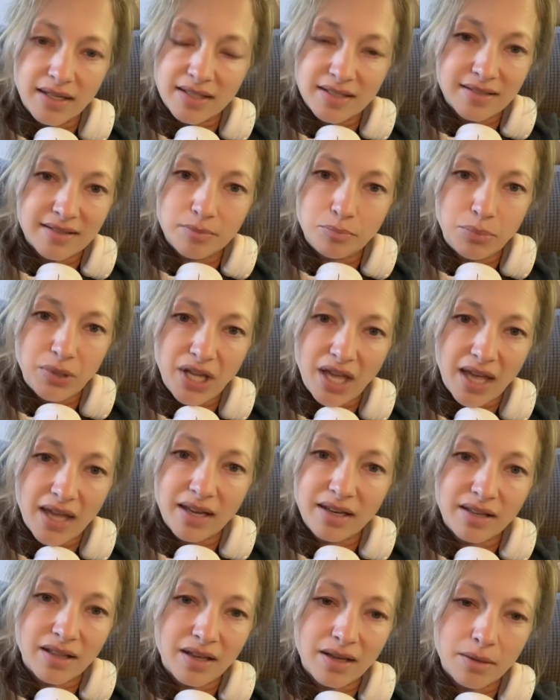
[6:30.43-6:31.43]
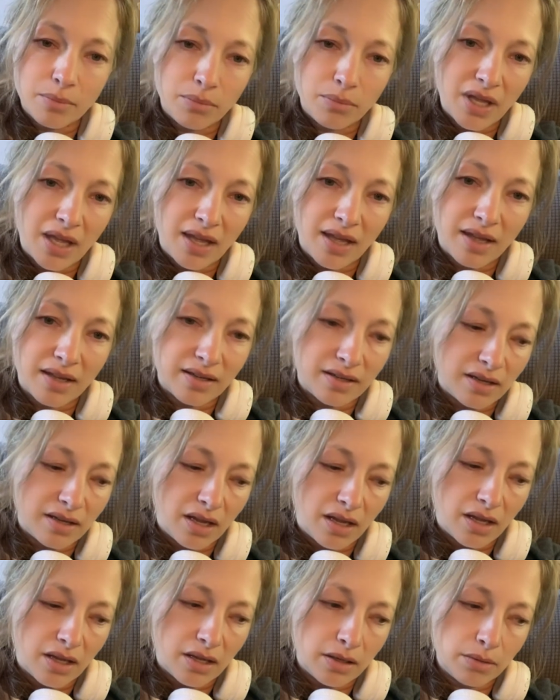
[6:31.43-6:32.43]
behind them,
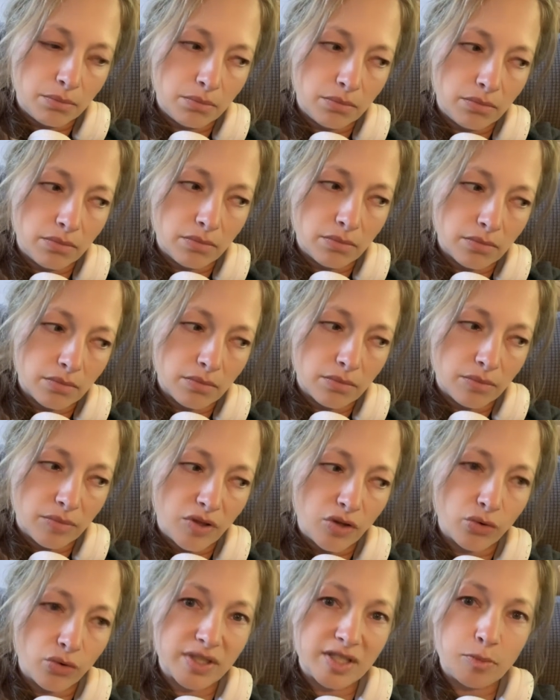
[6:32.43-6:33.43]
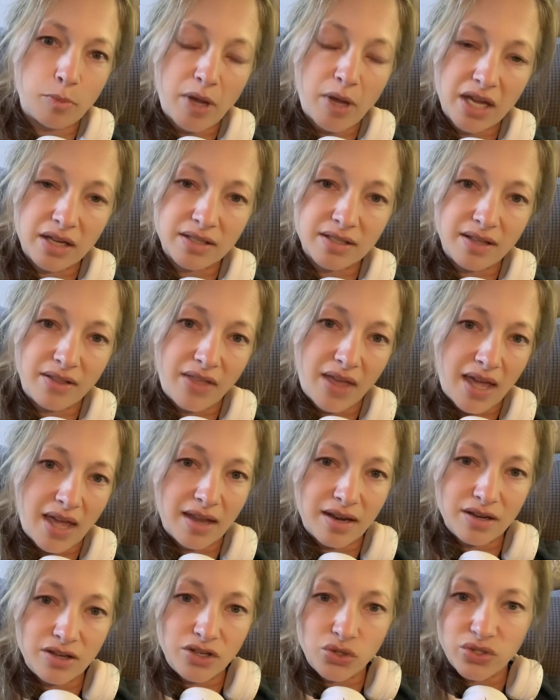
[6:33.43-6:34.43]
and the respect
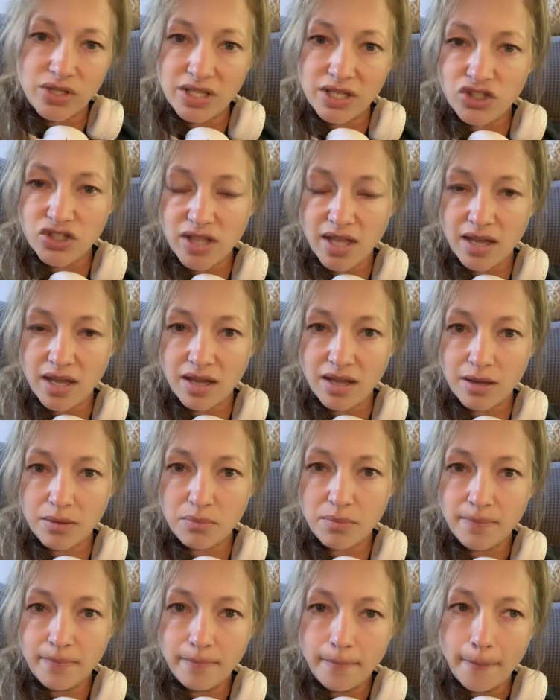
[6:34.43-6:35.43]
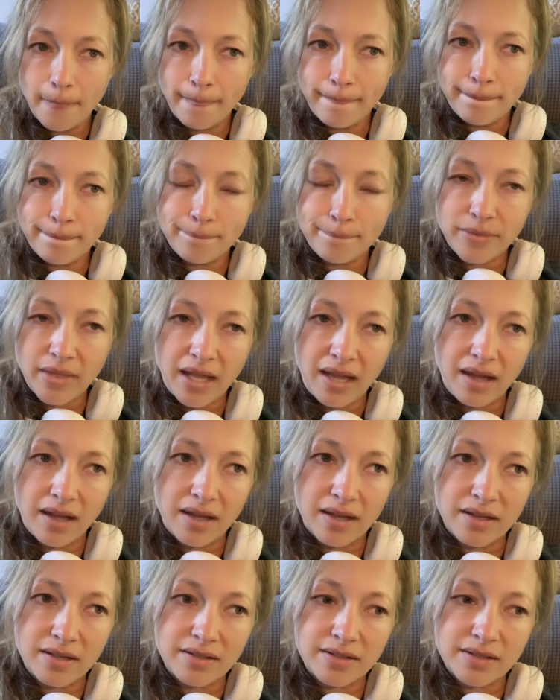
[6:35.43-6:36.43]
that you teach them,
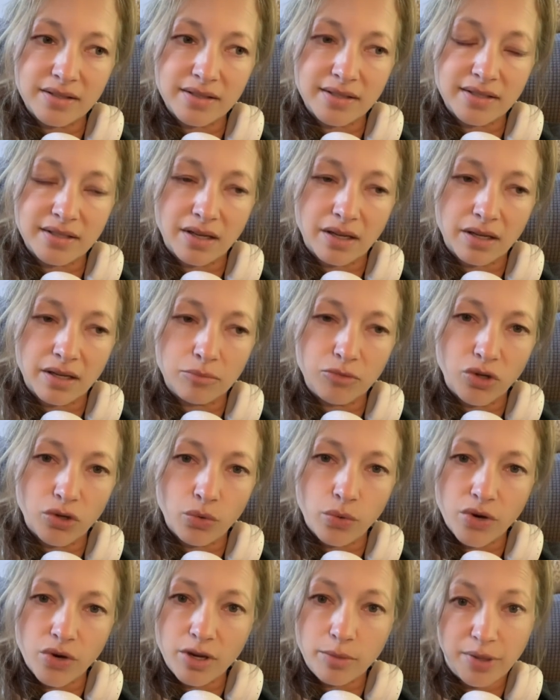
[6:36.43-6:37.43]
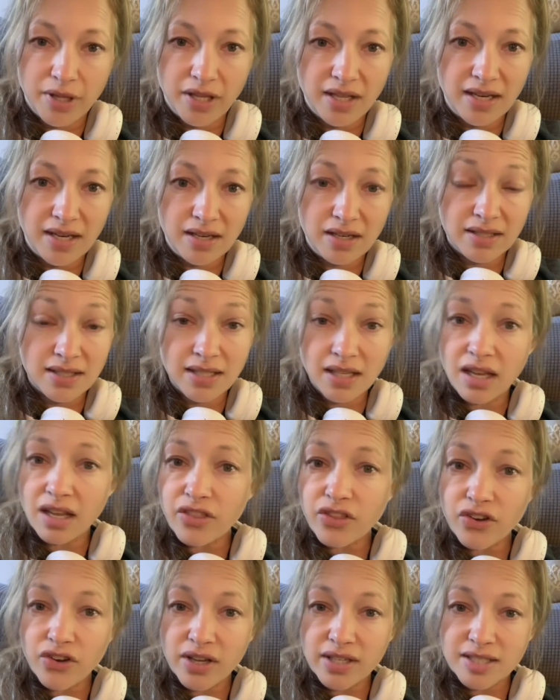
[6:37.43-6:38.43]
and your workability
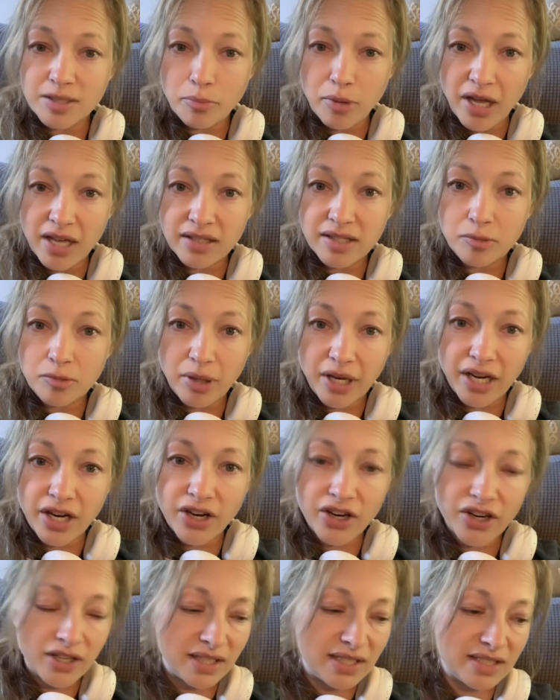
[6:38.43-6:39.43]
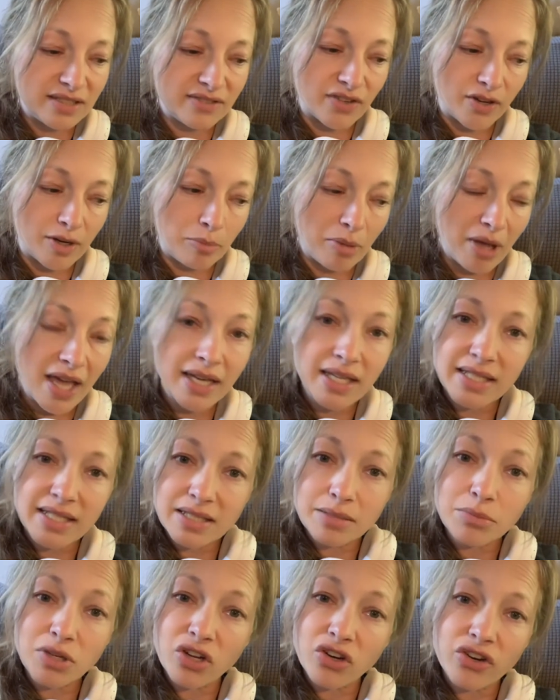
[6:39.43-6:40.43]
together as a bonded pair. He's very bonded to
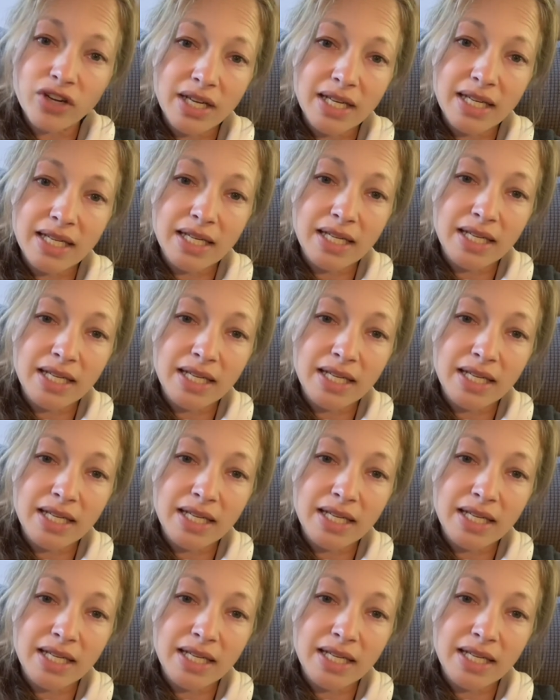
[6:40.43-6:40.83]
me already.